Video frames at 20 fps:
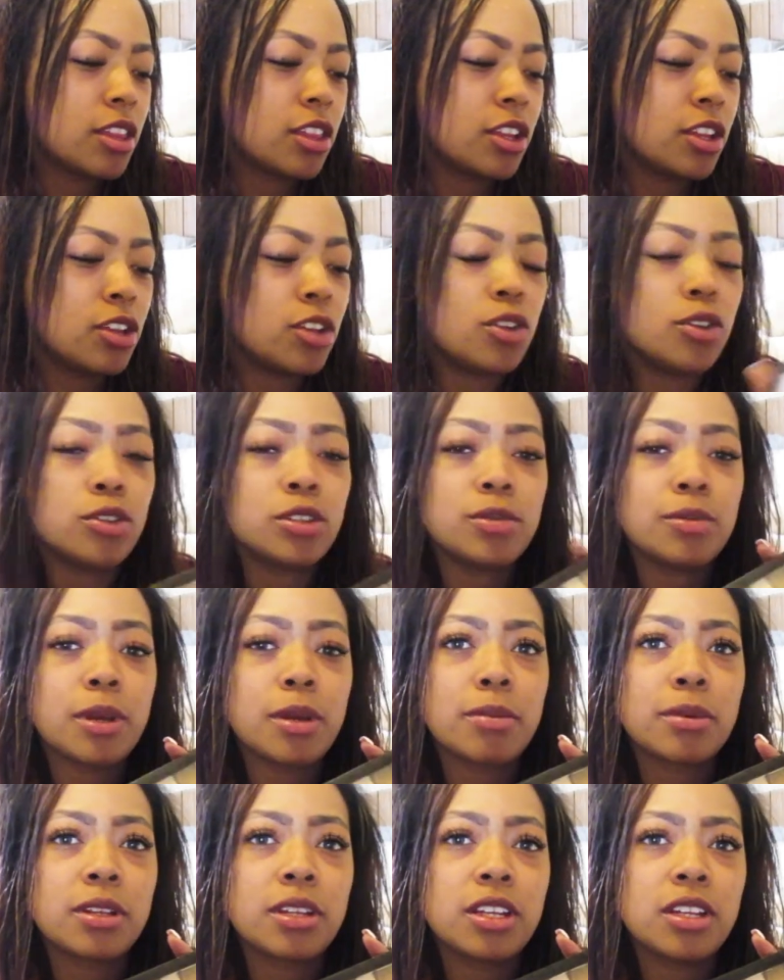the Nudes
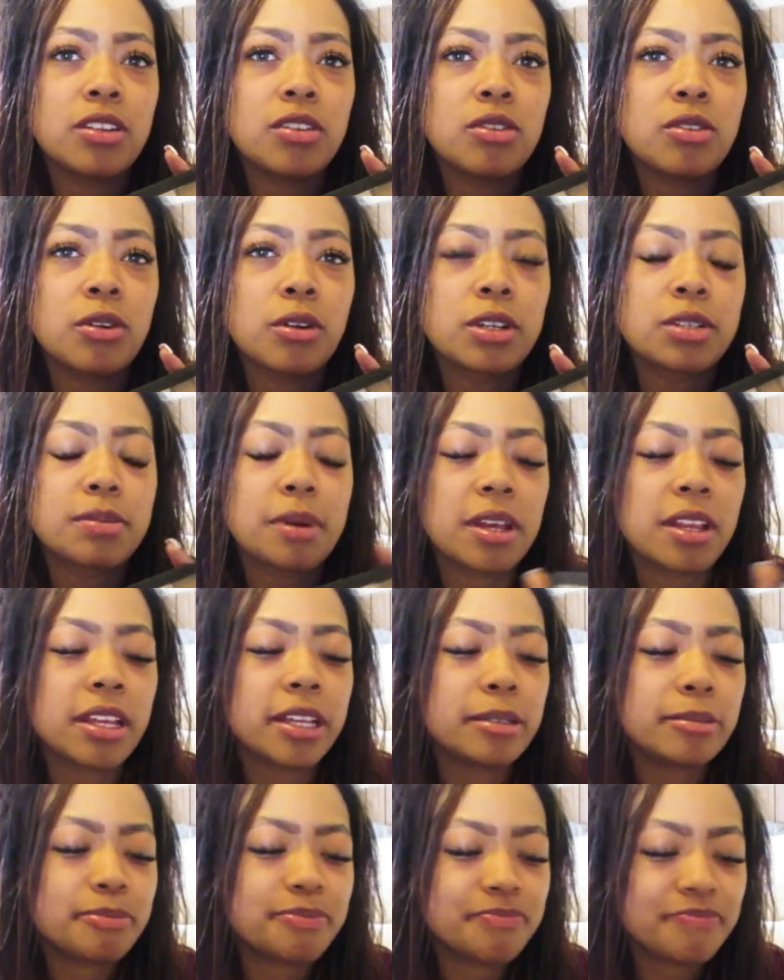Maybelline New York's
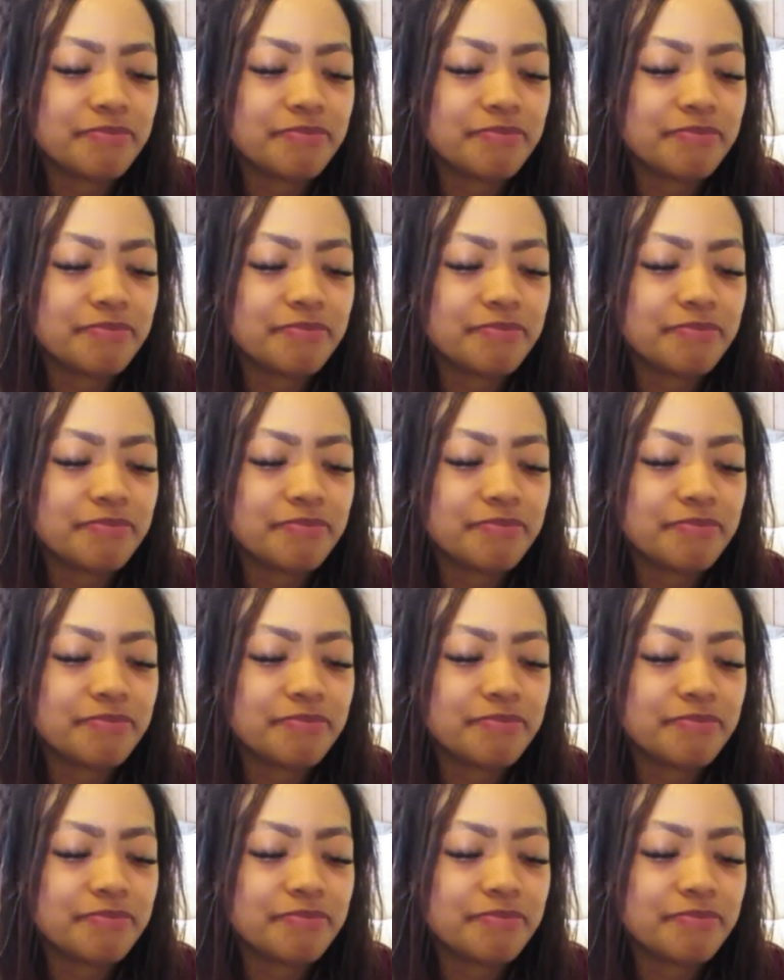palette.